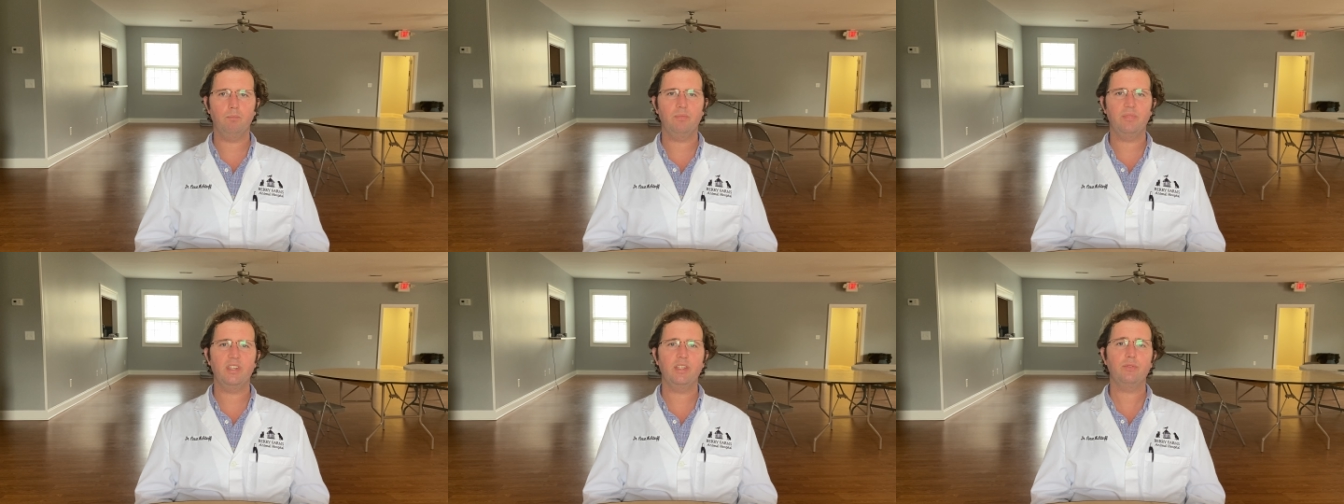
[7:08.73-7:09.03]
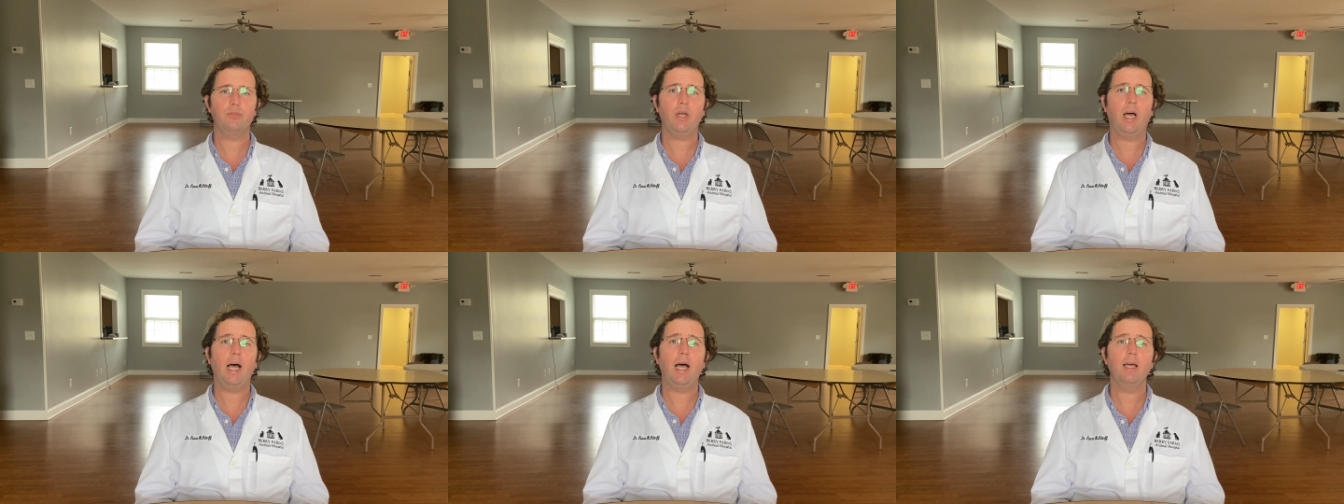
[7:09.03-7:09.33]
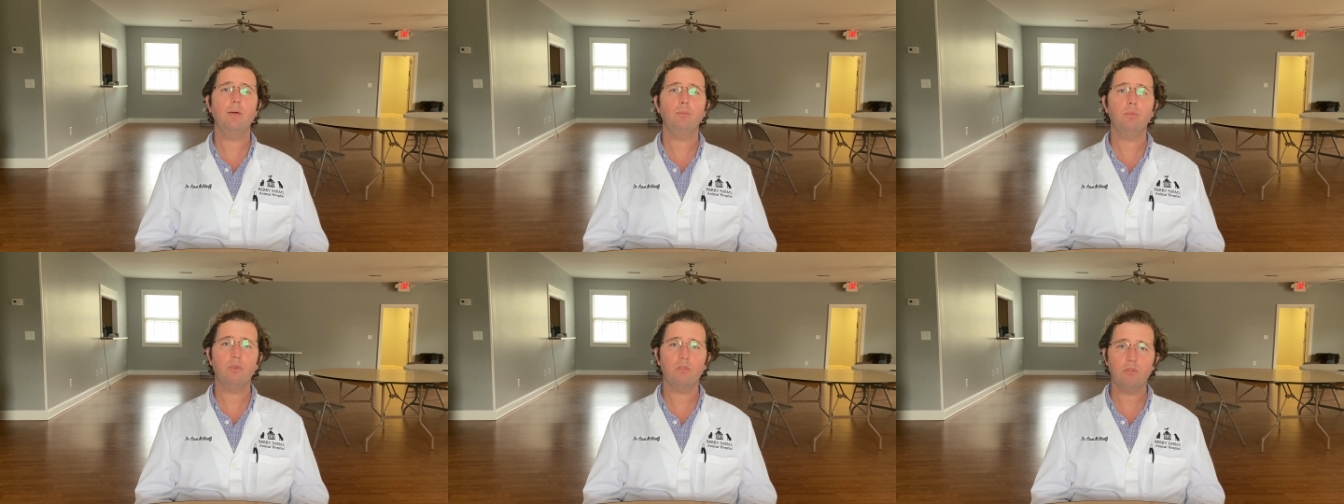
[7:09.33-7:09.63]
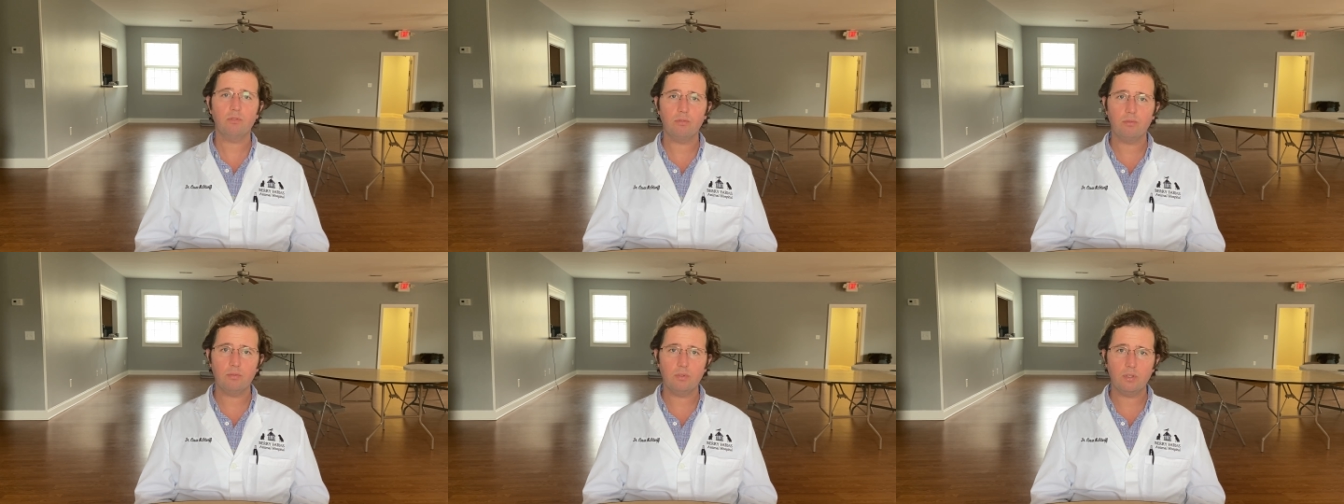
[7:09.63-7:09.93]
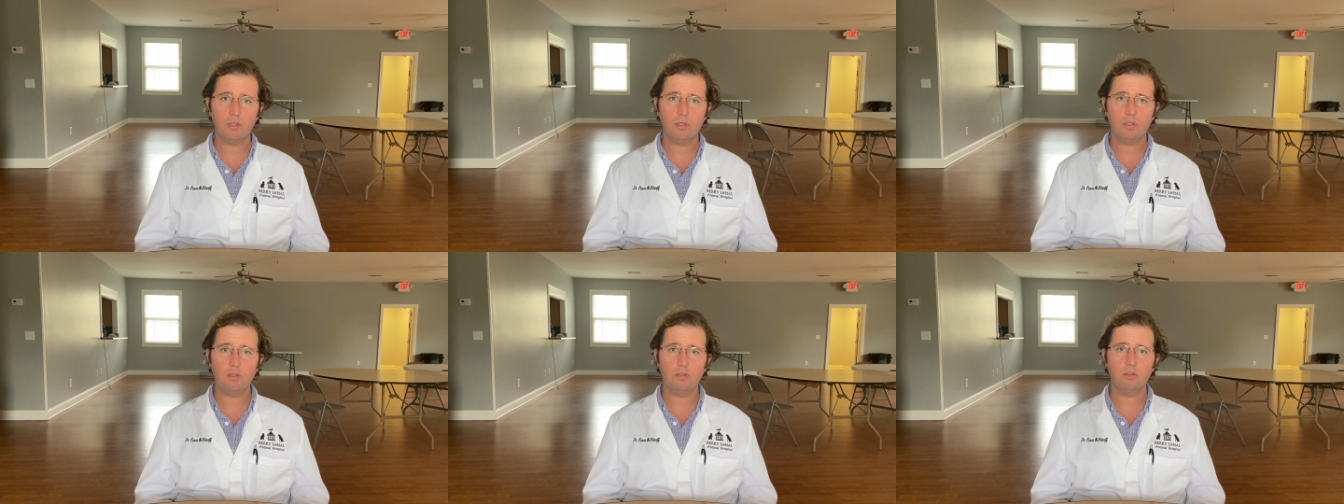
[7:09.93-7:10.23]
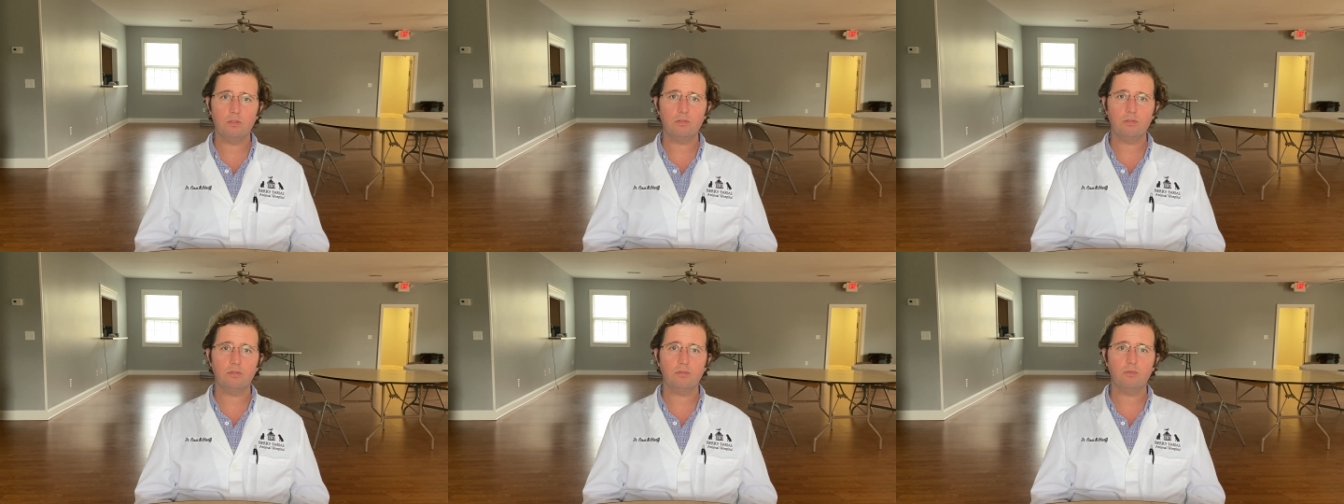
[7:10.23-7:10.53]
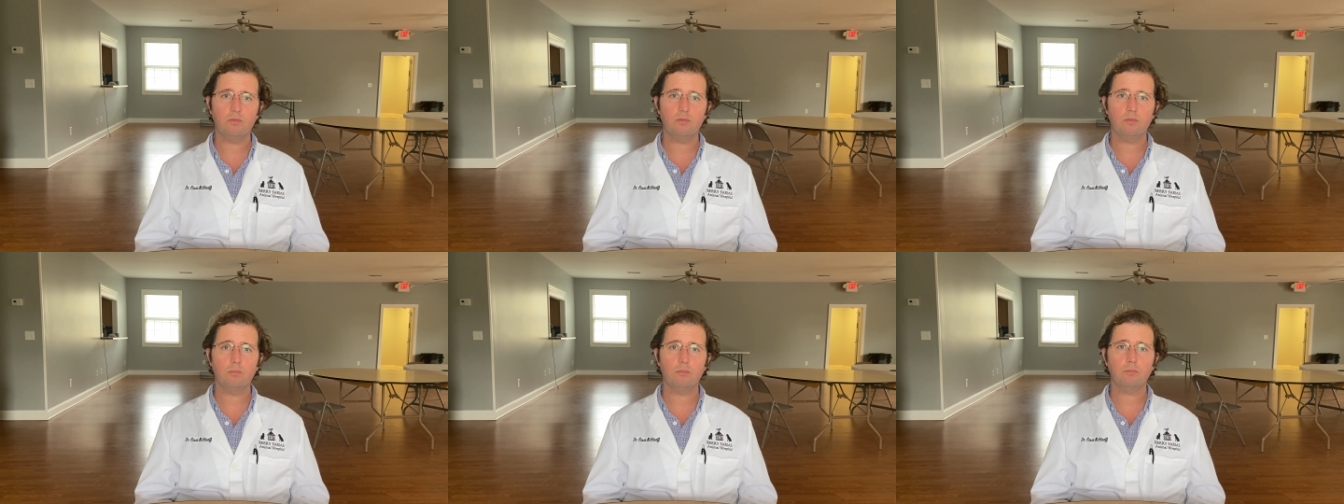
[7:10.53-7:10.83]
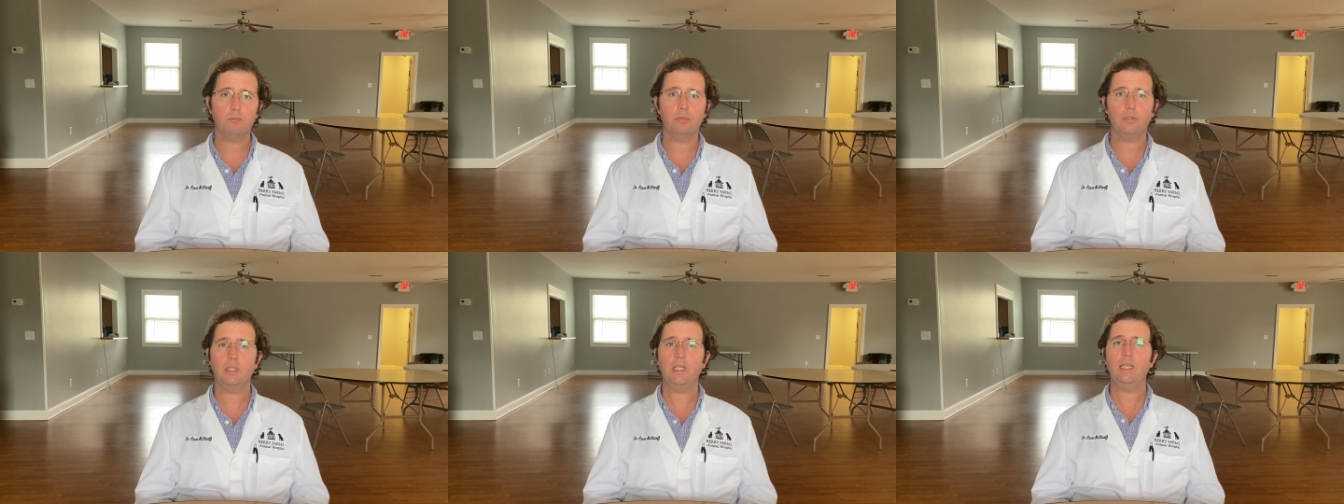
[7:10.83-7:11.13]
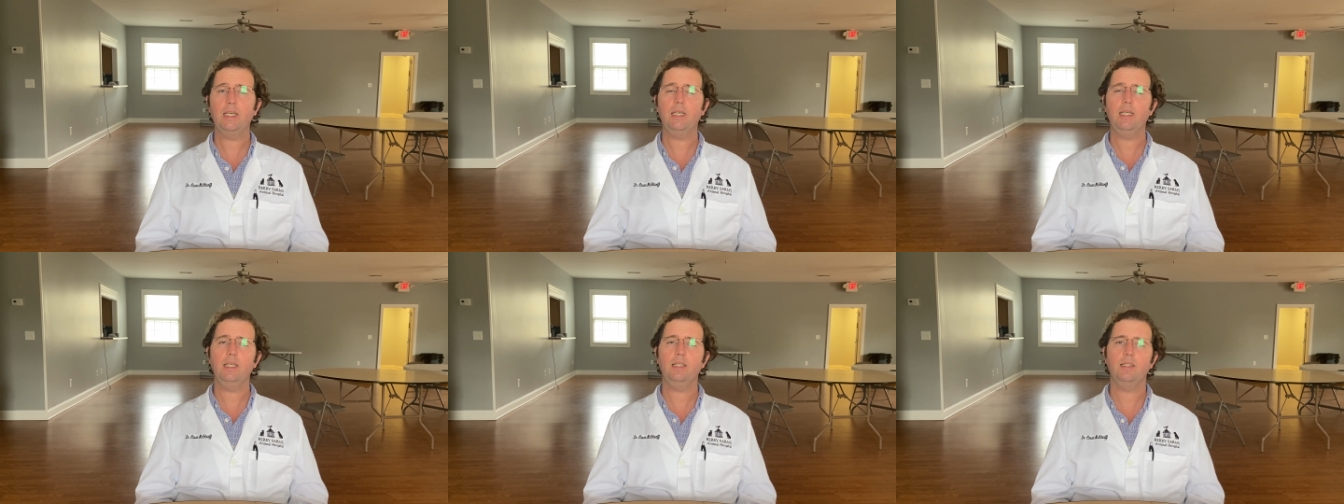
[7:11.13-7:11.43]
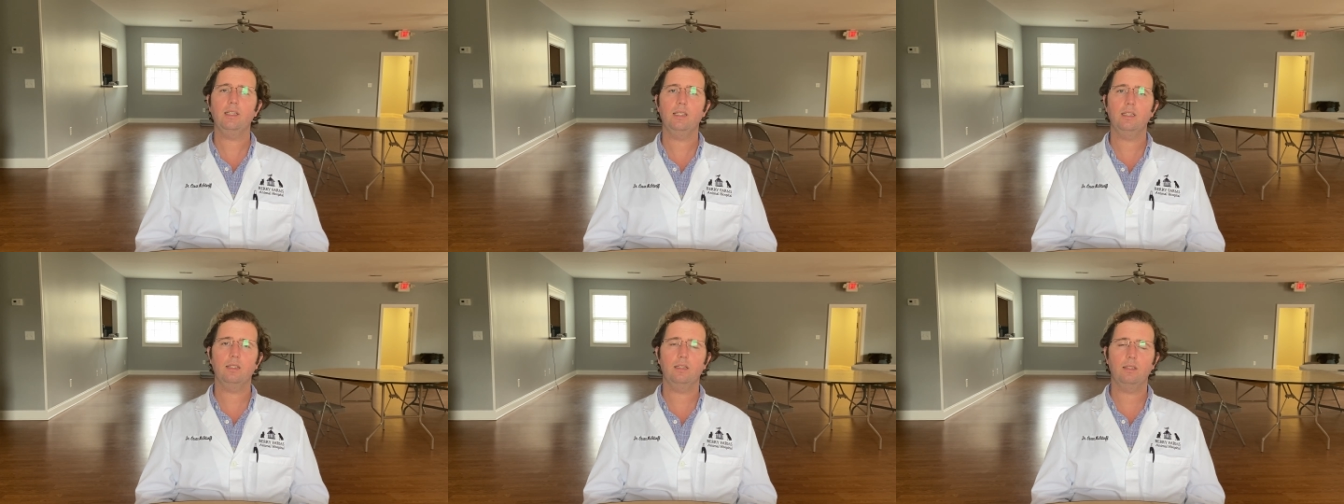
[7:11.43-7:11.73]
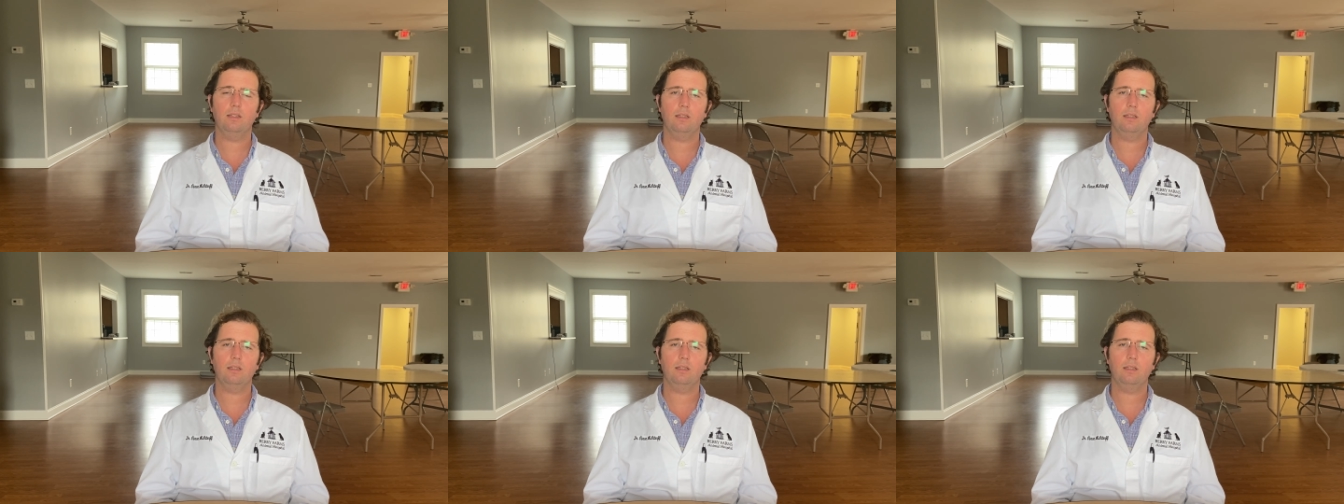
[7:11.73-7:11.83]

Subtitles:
the type of play that